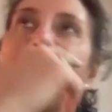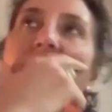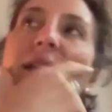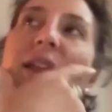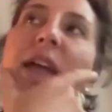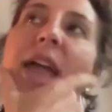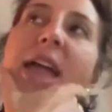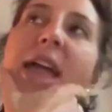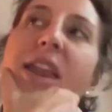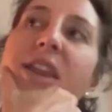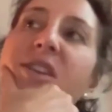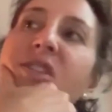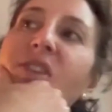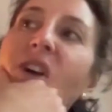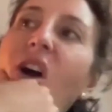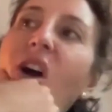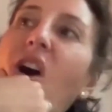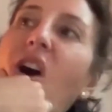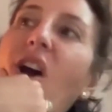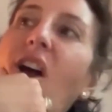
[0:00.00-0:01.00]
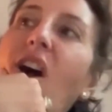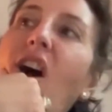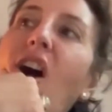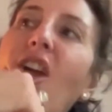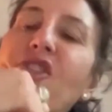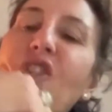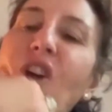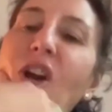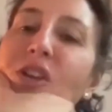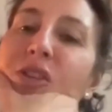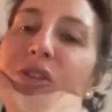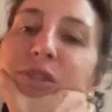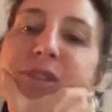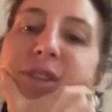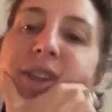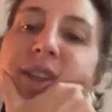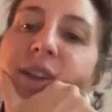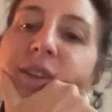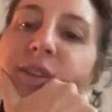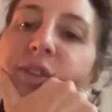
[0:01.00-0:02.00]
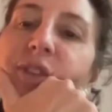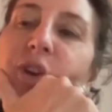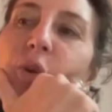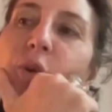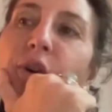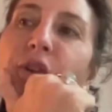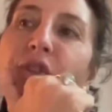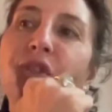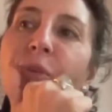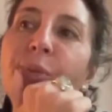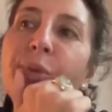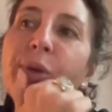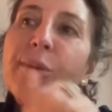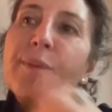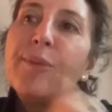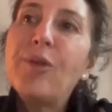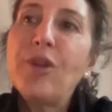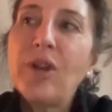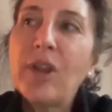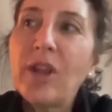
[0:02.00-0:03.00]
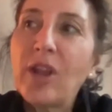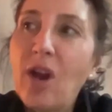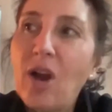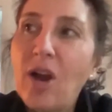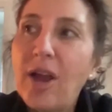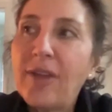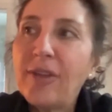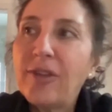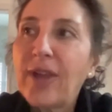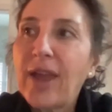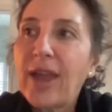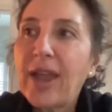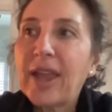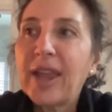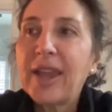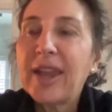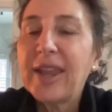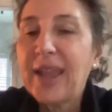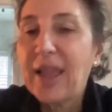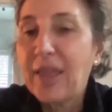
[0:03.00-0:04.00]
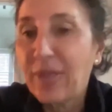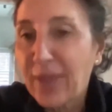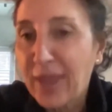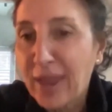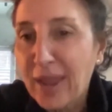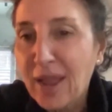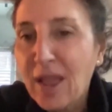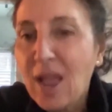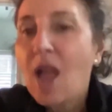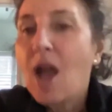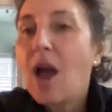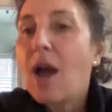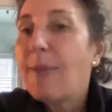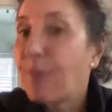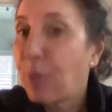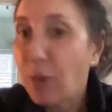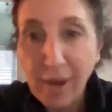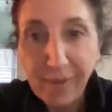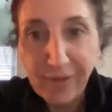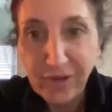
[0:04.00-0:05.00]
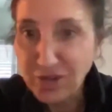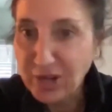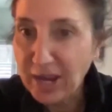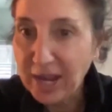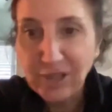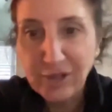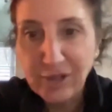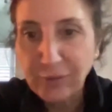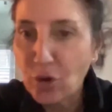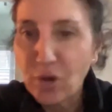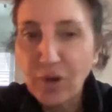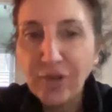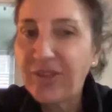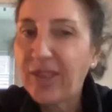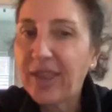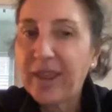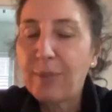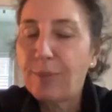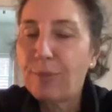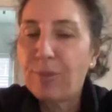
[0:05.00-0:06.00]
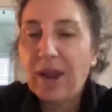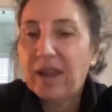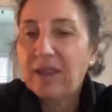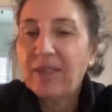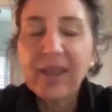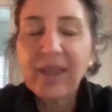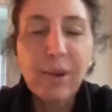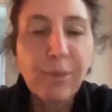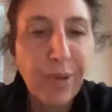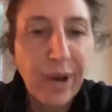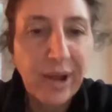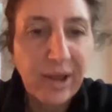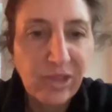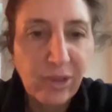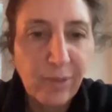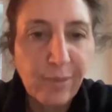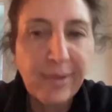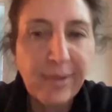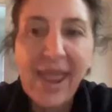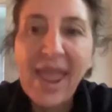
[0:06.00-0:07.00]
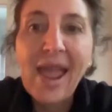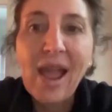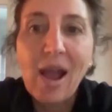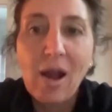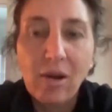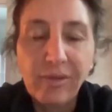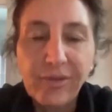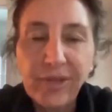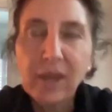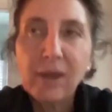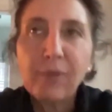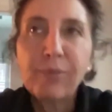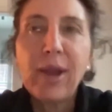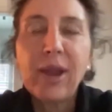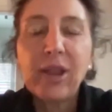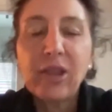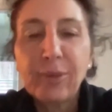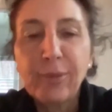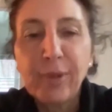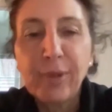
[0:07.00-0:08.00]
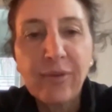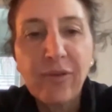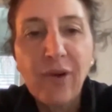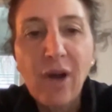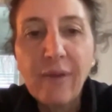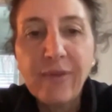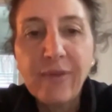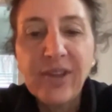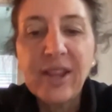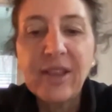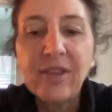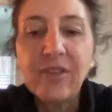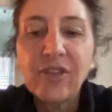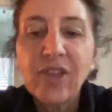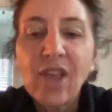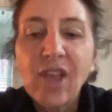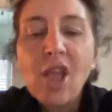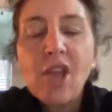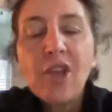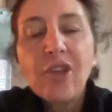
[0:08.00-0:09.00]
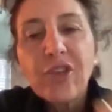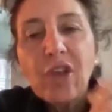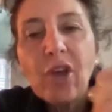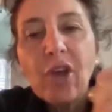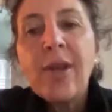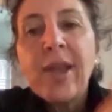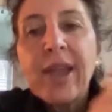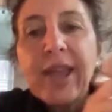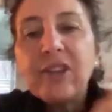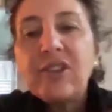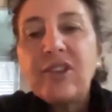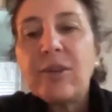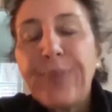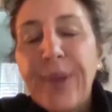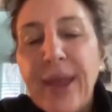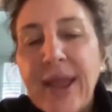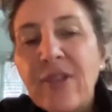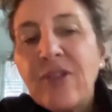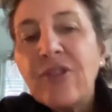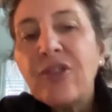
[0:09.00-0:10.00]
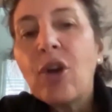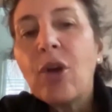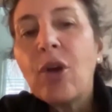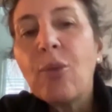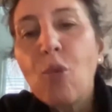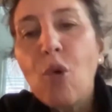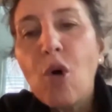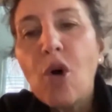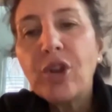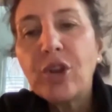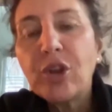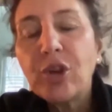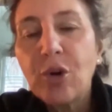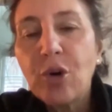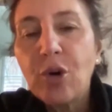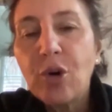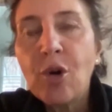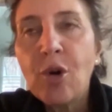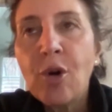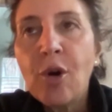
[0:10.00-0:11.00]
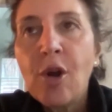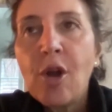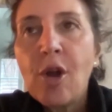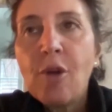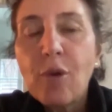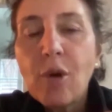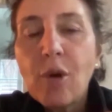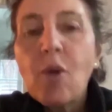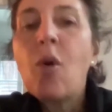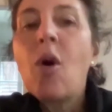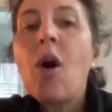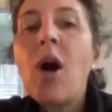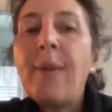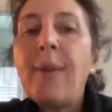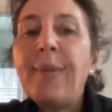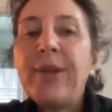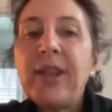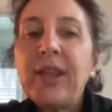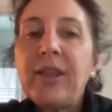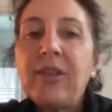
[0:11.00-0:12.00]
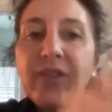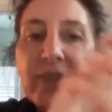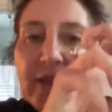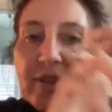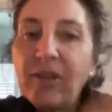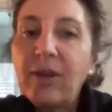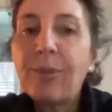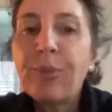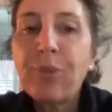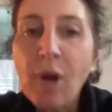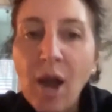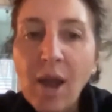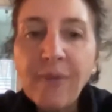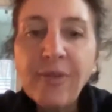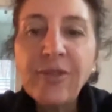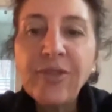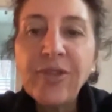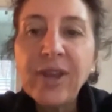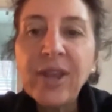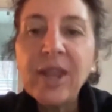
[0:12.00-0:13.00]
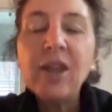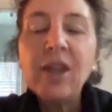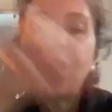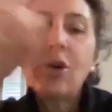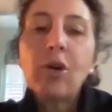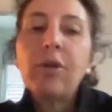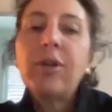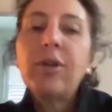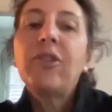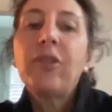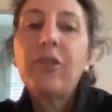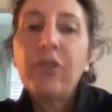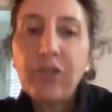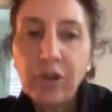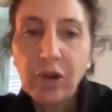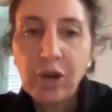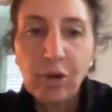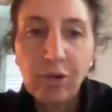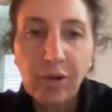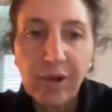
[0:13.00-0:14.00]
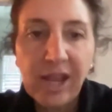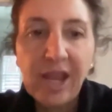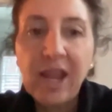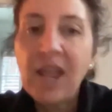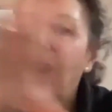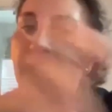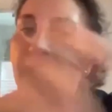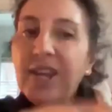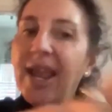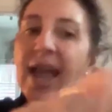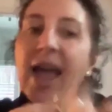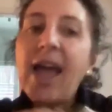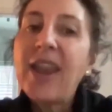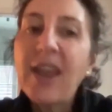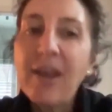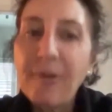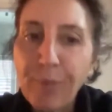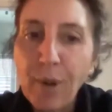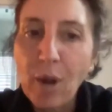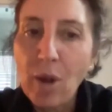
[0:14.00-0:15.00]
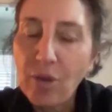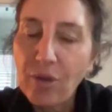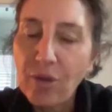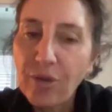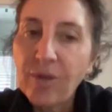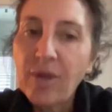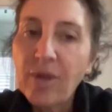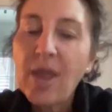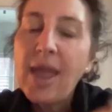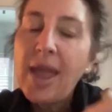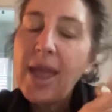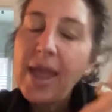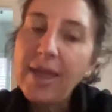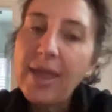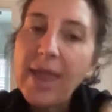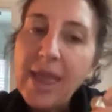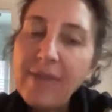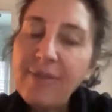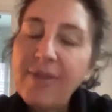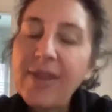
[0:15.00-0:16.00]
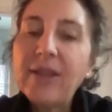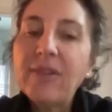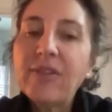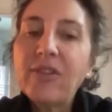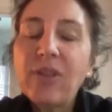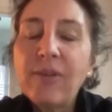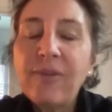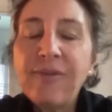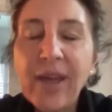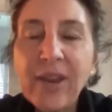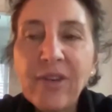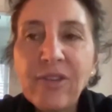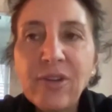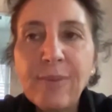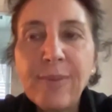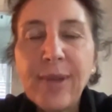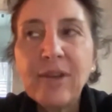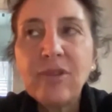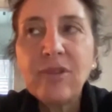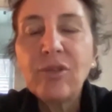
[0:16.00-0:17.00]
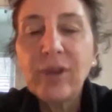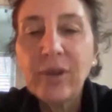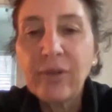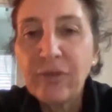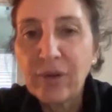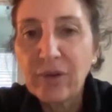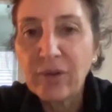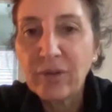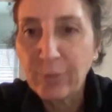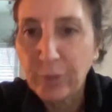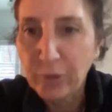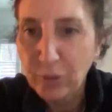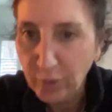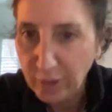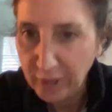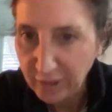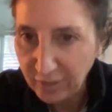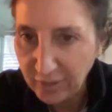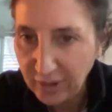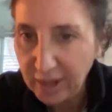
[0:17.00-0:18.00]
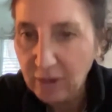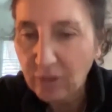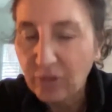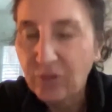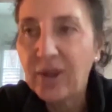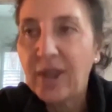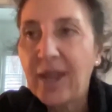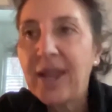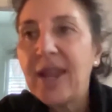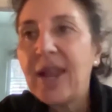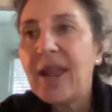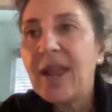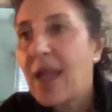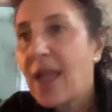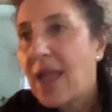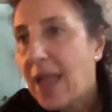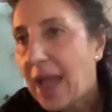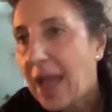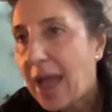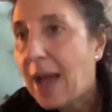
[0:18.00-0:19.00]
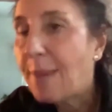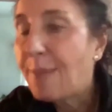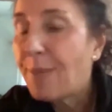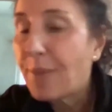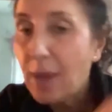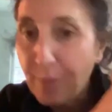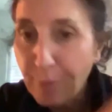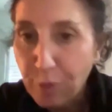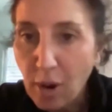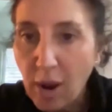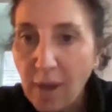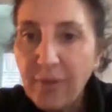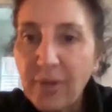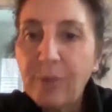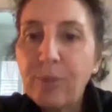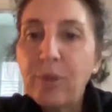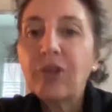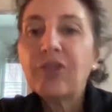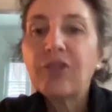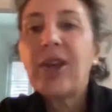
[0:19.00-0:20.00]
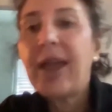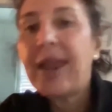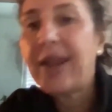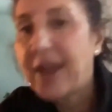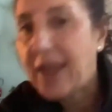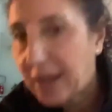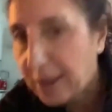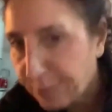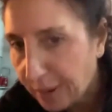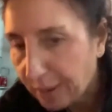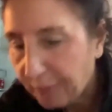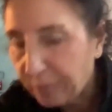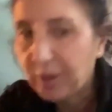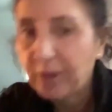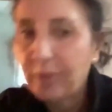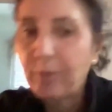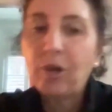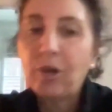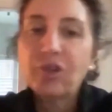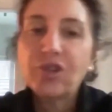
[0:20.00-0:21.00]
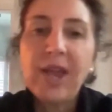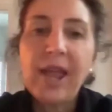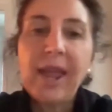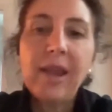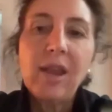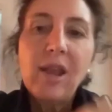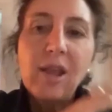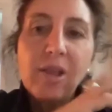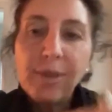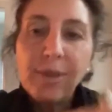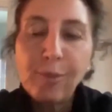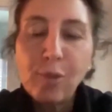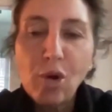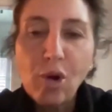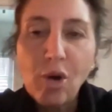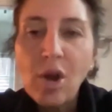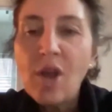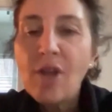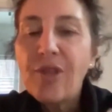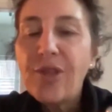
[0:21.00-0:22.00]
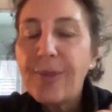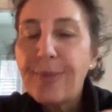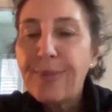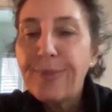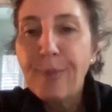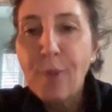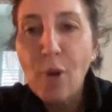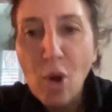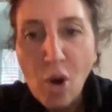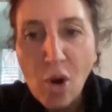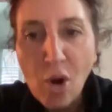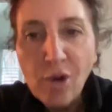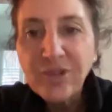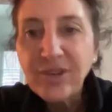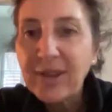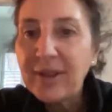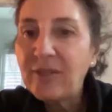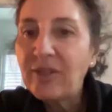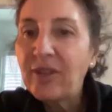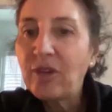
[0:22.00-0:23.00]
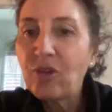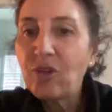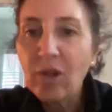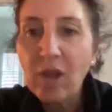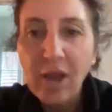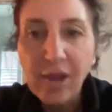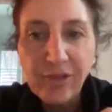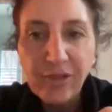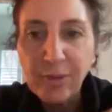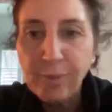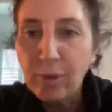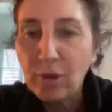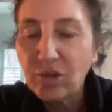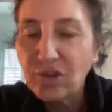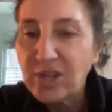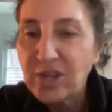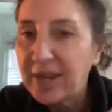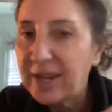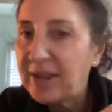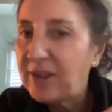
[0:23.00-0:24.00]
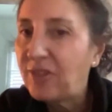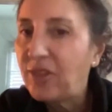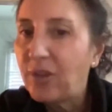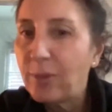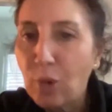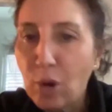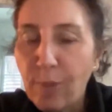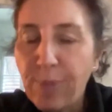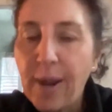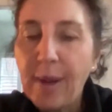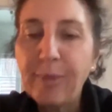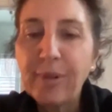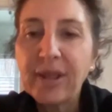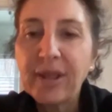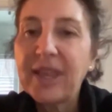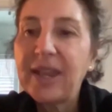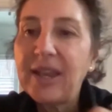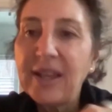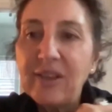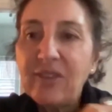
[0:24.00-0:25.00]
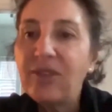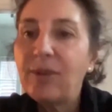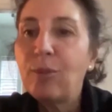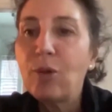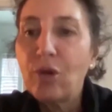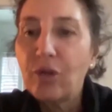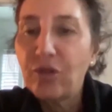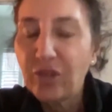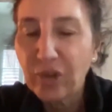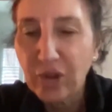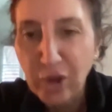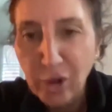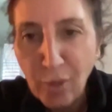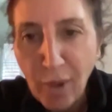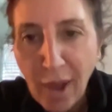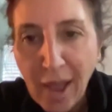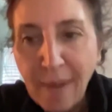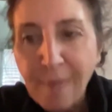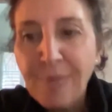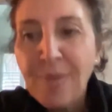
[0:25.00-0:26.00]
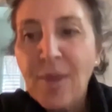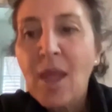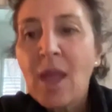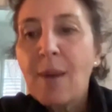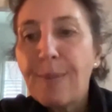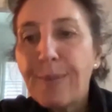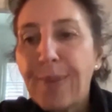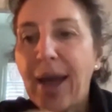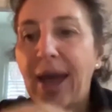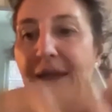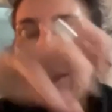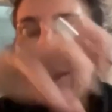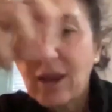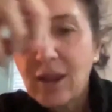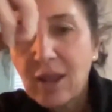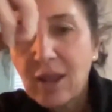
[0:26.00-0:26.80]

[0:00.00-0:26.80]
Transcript: And I don't think the quantum computing guys are going to get there. Private chains, of course, they can break them now. They can break them in 5 years. So it depends on what your requirement is. Is it privacy or is it security? You can't have both. And that's the fundamental difference between a DLT, a private blockchain and a public blockchain. The more decentralized the blockchain is, the more public it is, the more secure. But